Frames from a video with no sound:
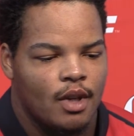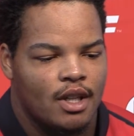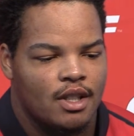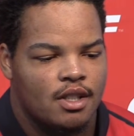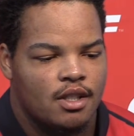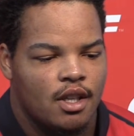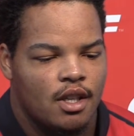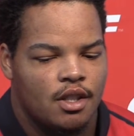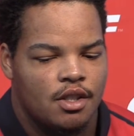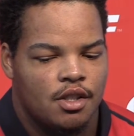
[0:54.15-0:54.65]
I'd
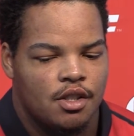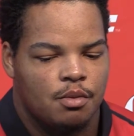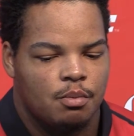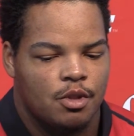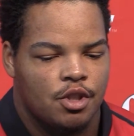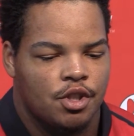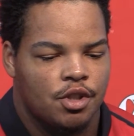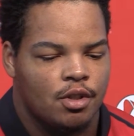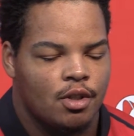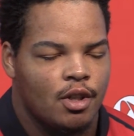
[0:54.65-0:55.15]
say just
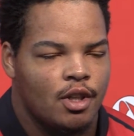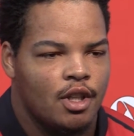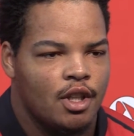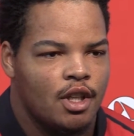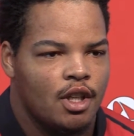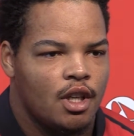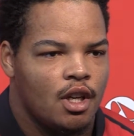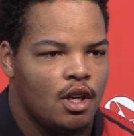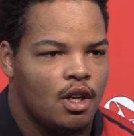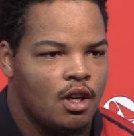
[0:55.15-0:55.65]

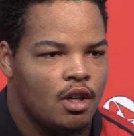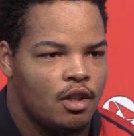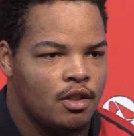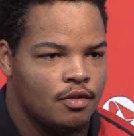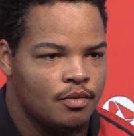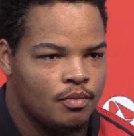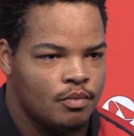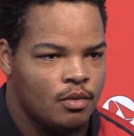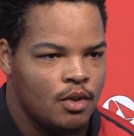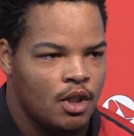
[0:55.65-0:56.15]
maturity.
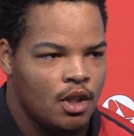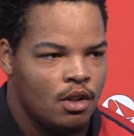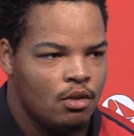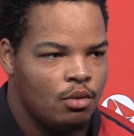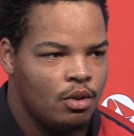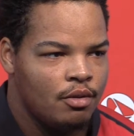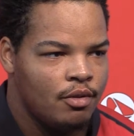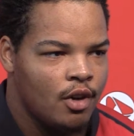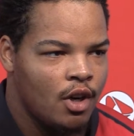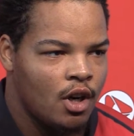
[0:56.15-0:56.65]

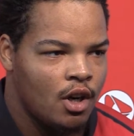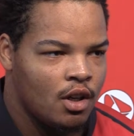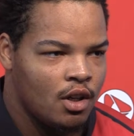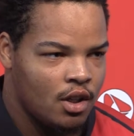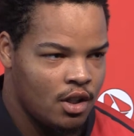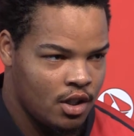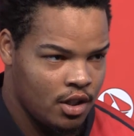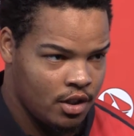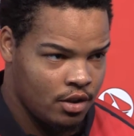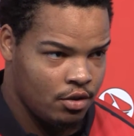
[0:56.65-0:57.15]
We've
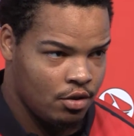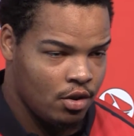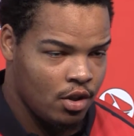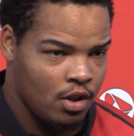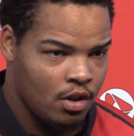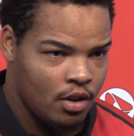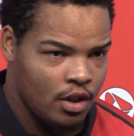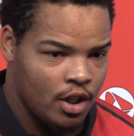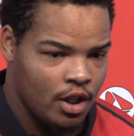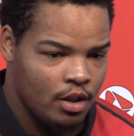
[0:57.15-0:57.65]
all
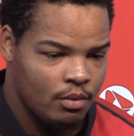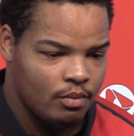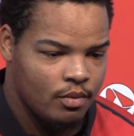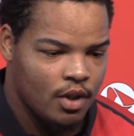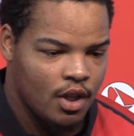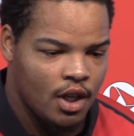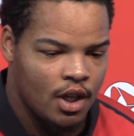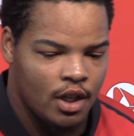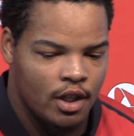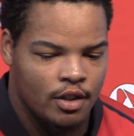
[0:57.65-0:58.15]
grown up,
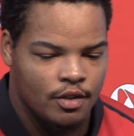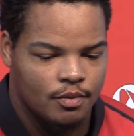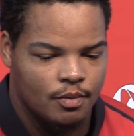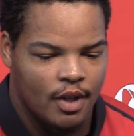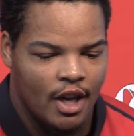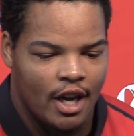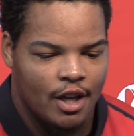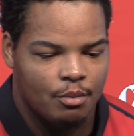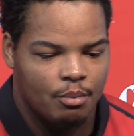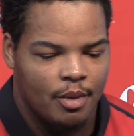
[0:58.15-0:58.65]

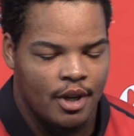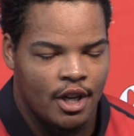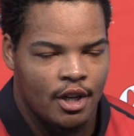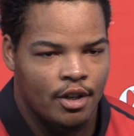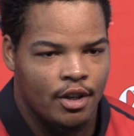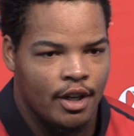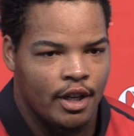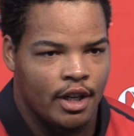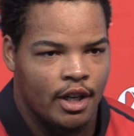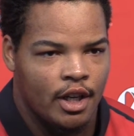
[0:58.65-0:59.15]
gotten
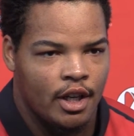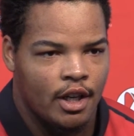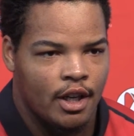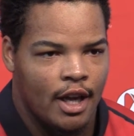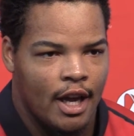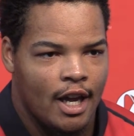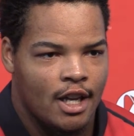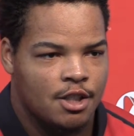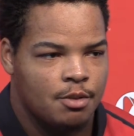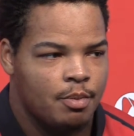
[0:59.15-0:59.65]
better at
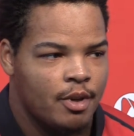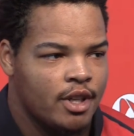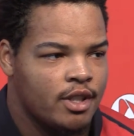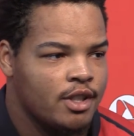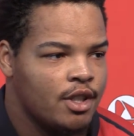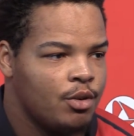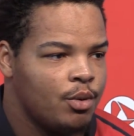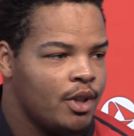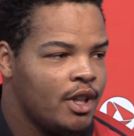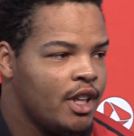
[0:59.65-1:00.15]
aspects
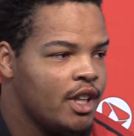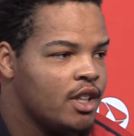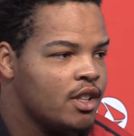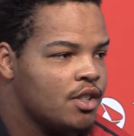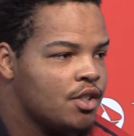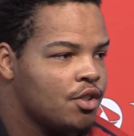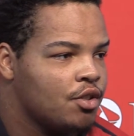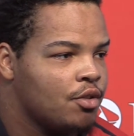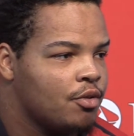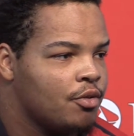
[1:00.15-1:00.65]
that we needed to